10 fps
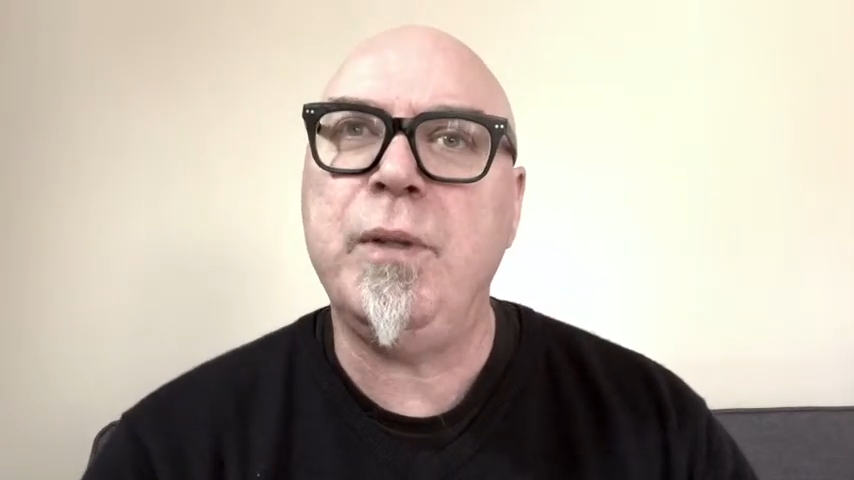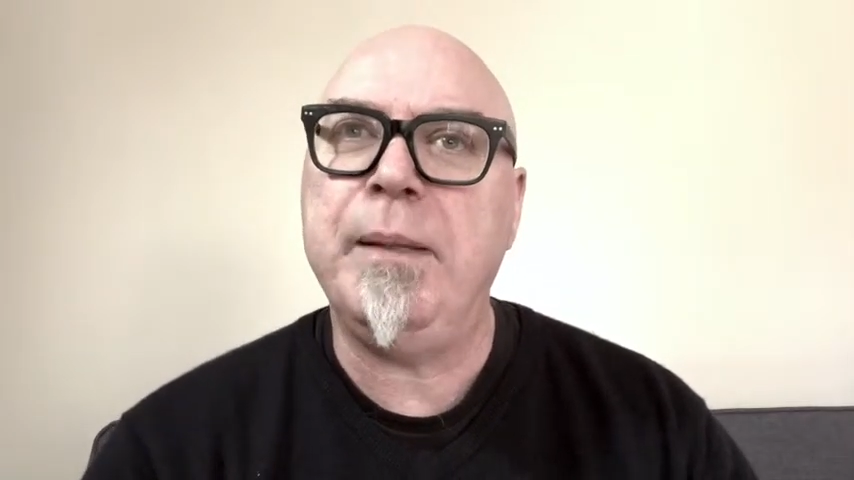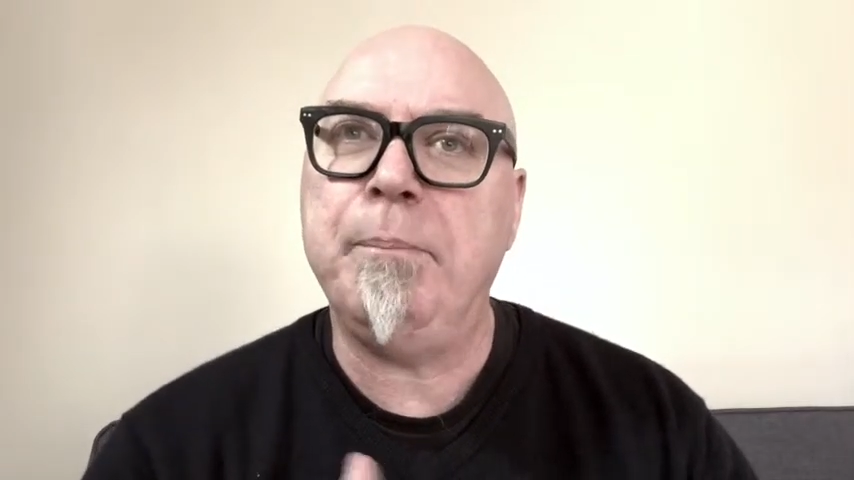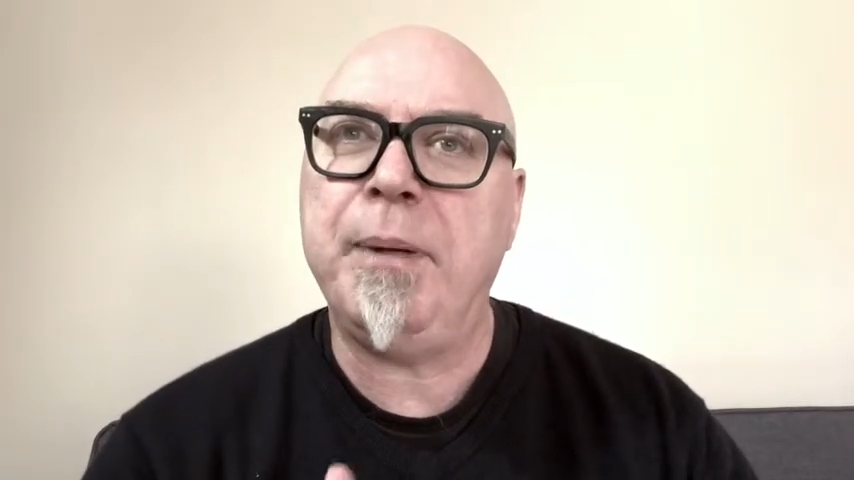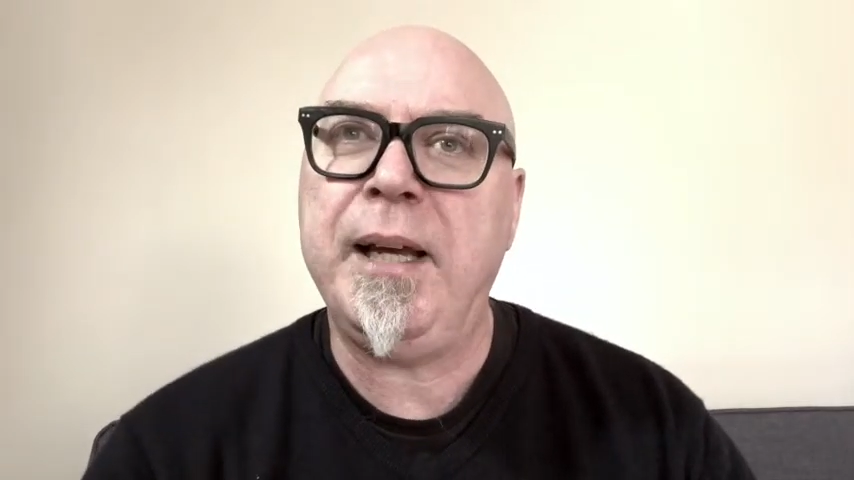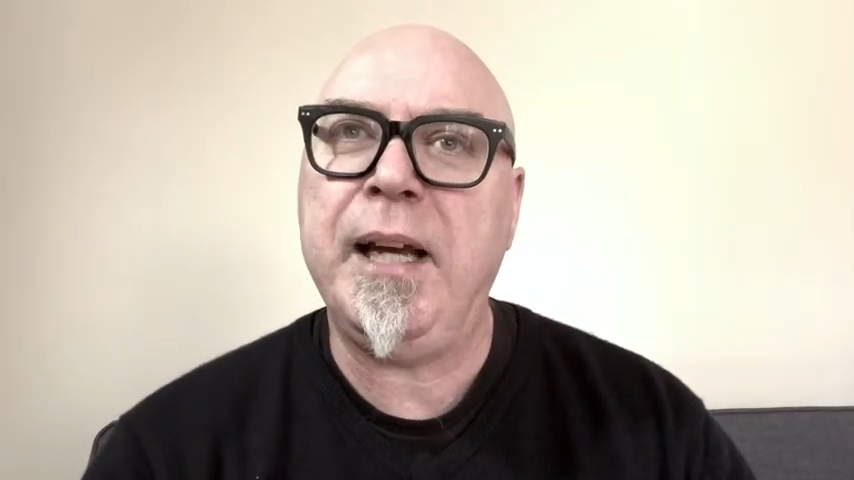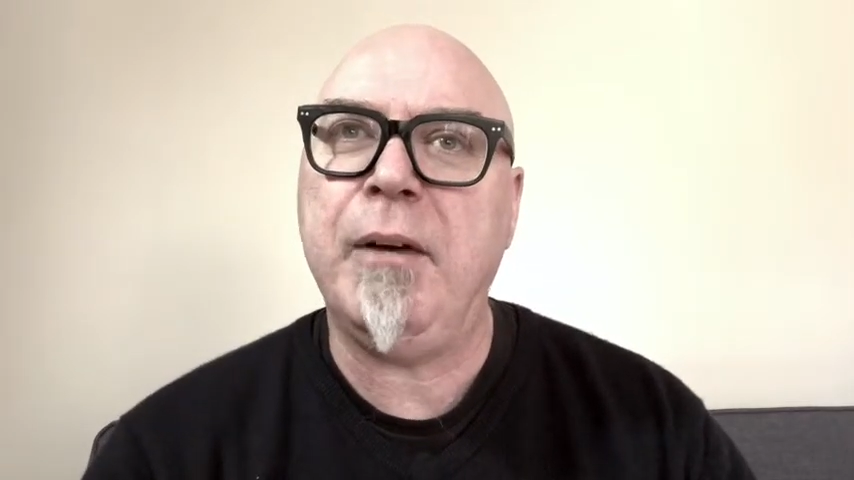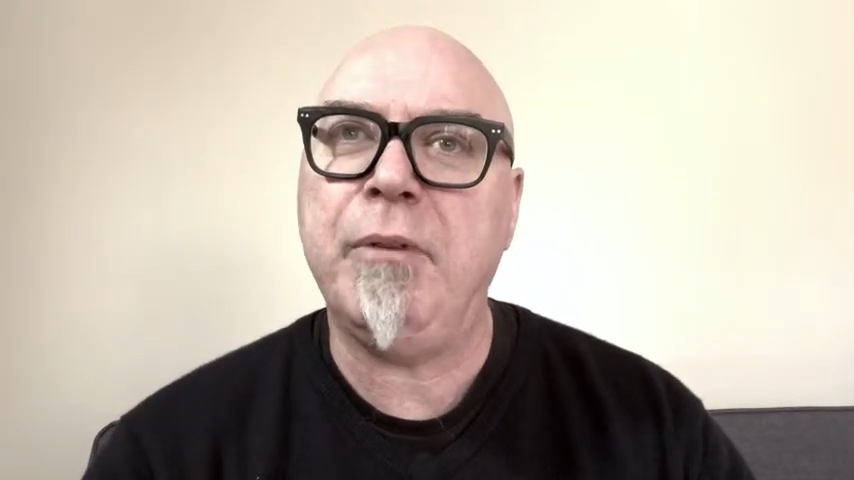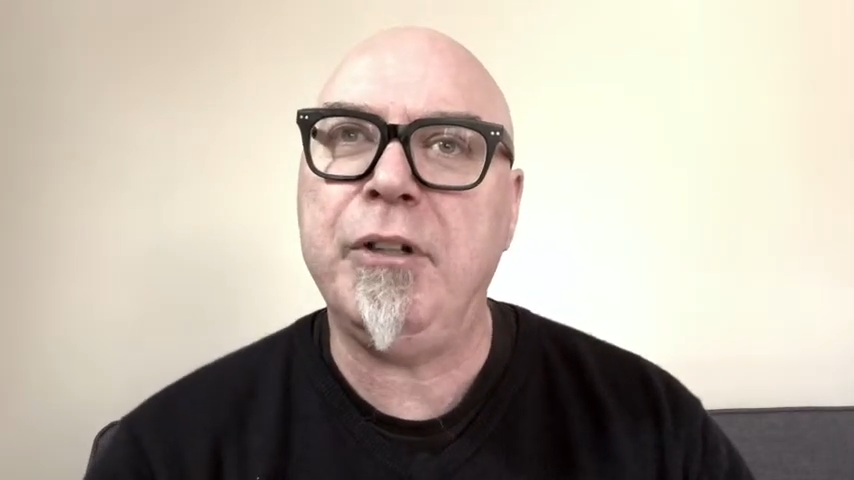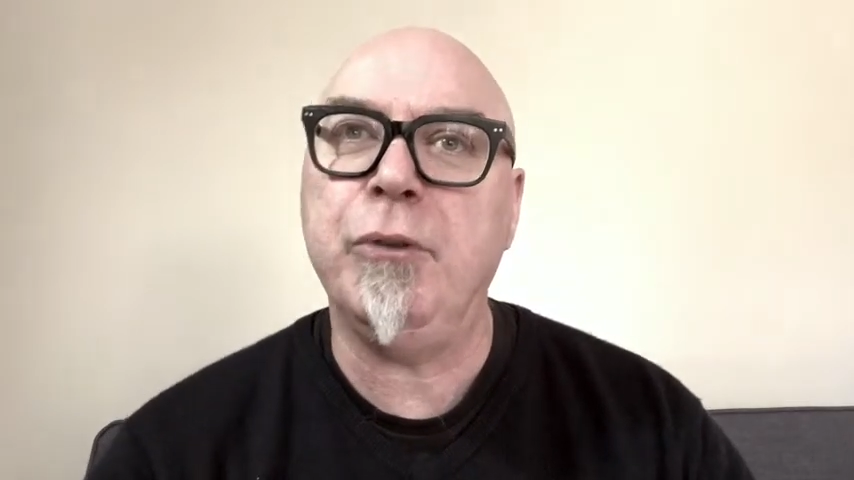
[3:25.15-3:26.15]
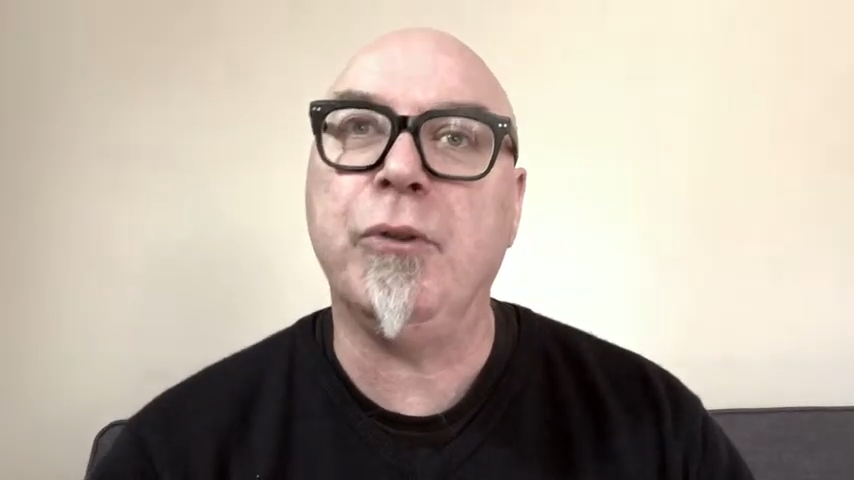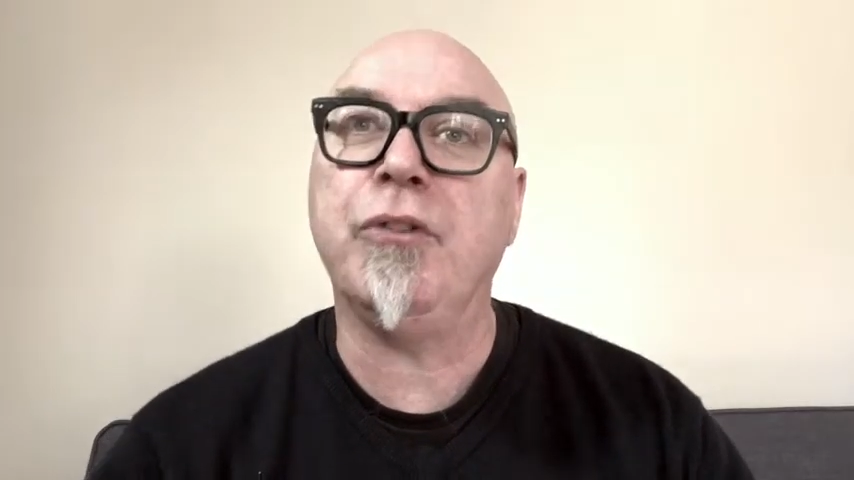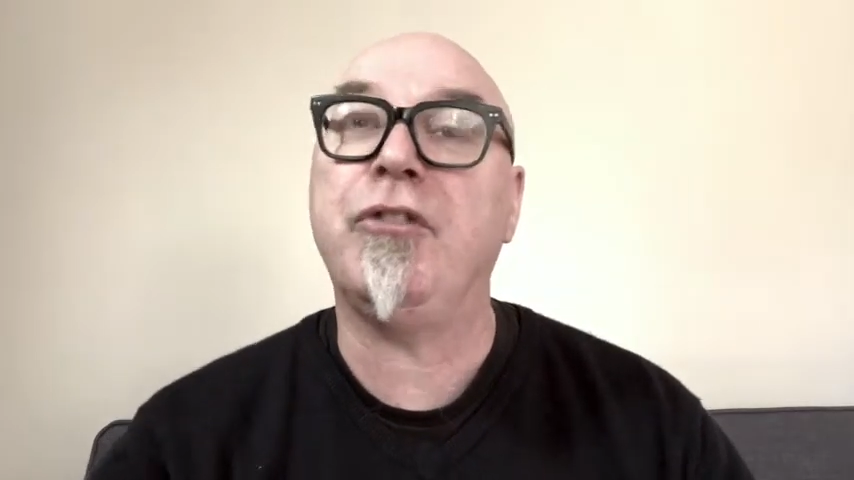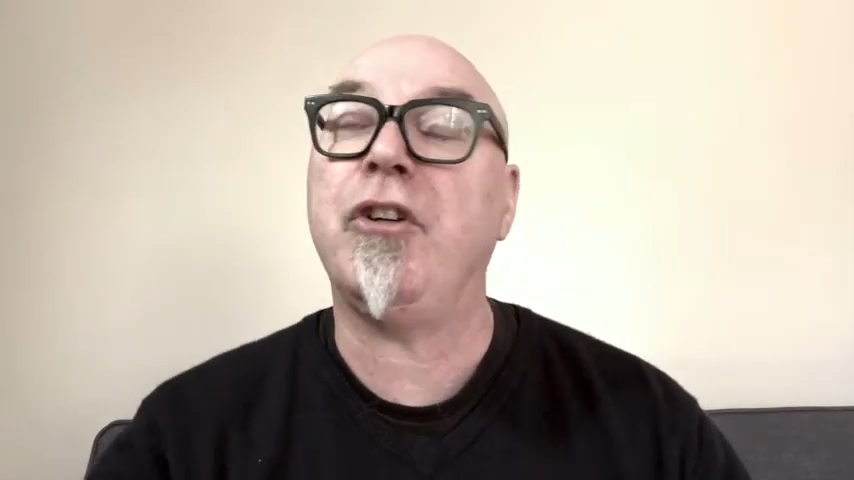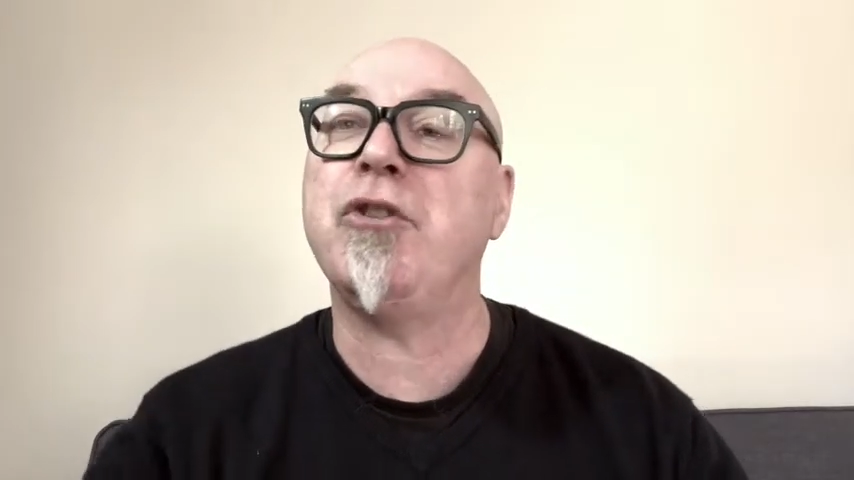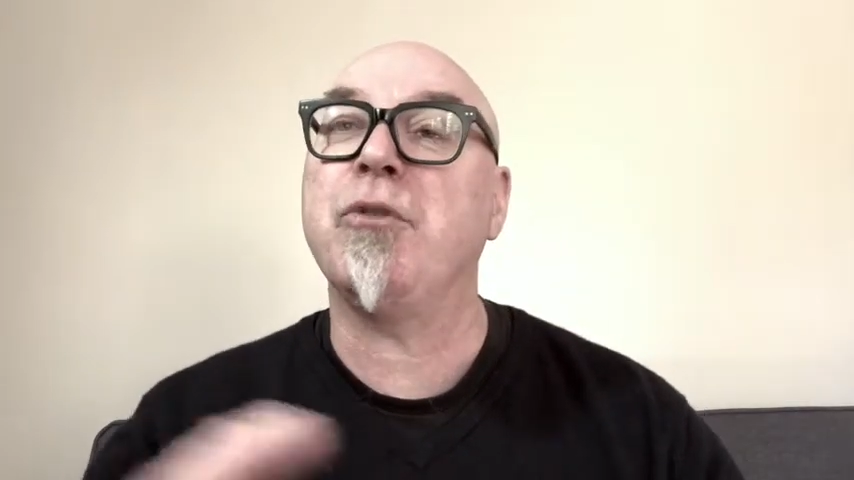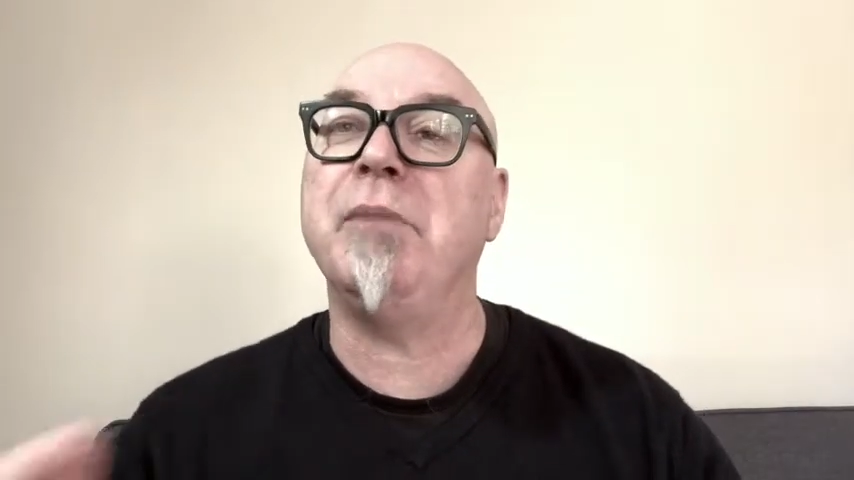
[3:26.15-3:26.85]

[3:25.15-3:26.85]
empower your social